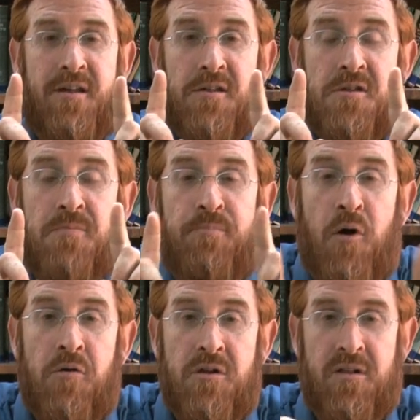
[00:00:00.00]

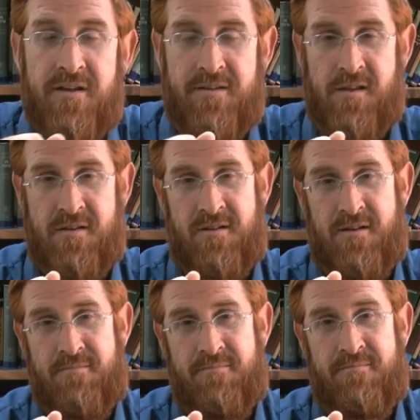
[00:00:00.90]
Supposedly it doesn't
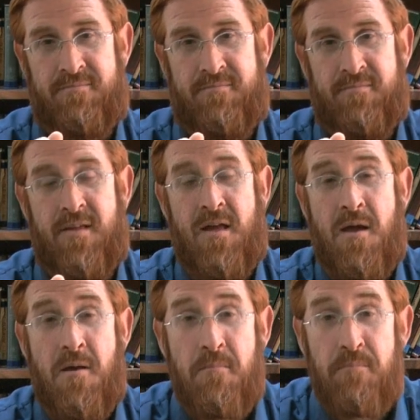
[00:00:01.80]
come.
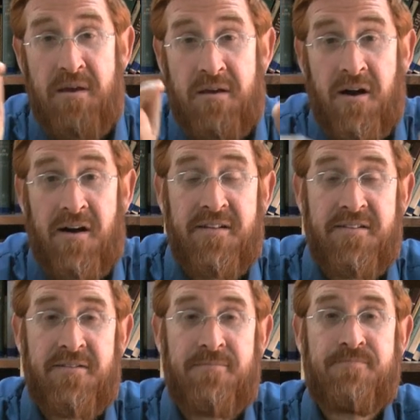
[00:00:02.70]

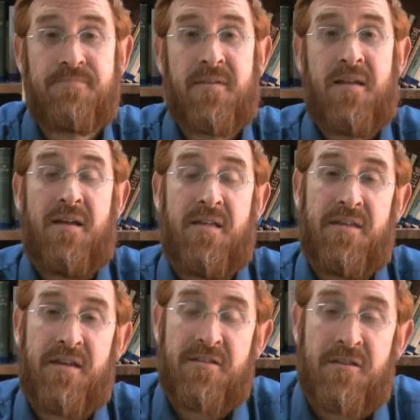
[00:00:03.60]
Because
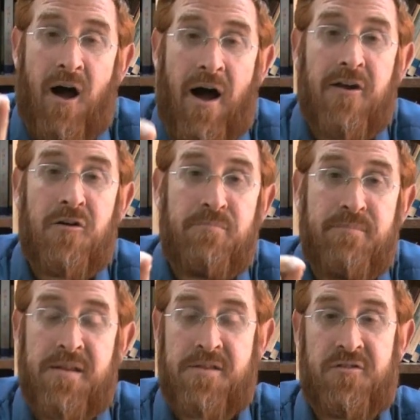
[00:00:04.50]
the entire
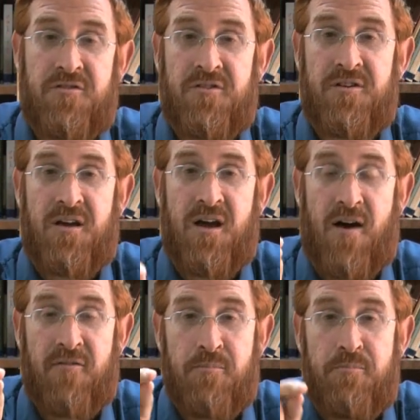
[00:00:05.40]
message
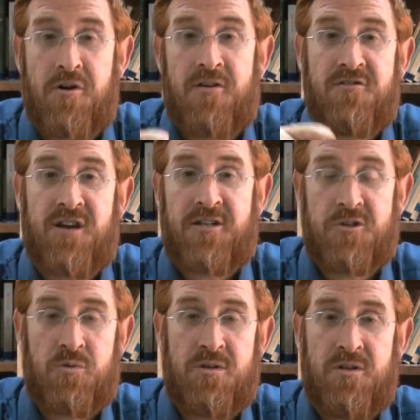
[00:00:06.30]
of the book of
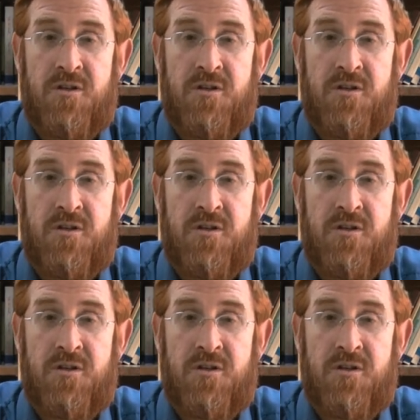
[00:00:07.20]
Joshua,